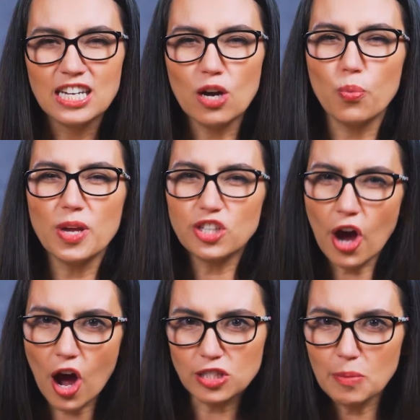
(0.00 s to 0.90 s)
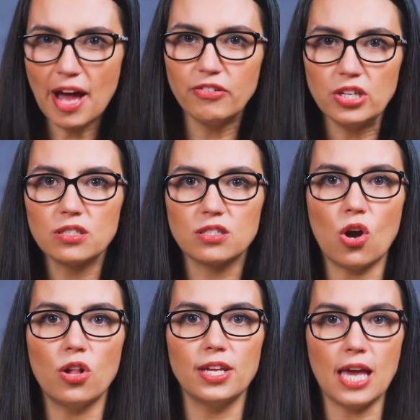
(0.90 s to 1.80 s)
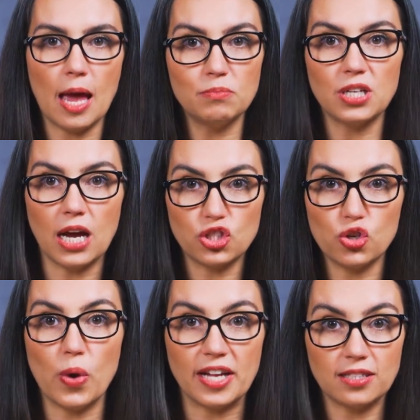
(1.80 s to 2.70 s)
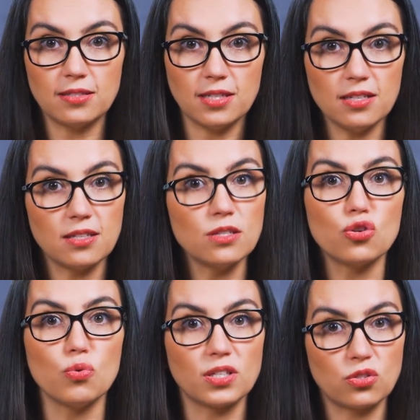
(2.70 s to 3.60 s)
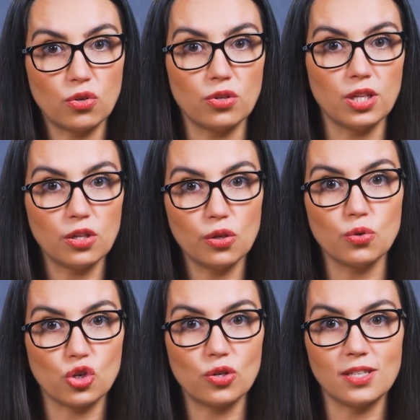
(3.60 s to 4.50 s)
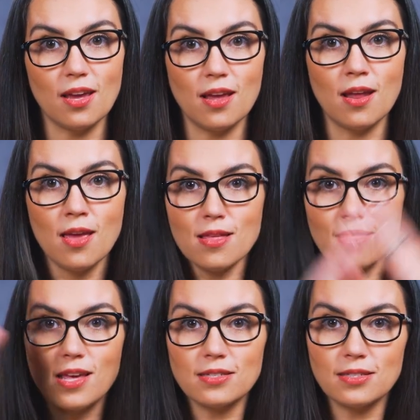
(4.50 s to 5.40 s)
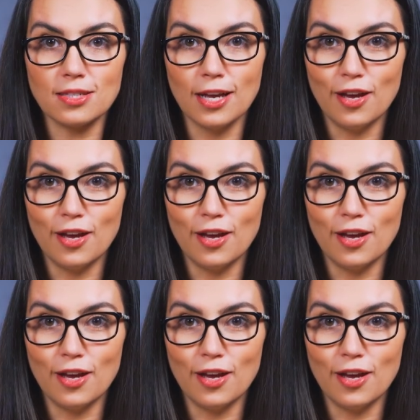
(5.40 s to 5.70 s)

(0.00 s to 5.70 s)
Now, we talked about installing M.2 SSDs into external enclosures in this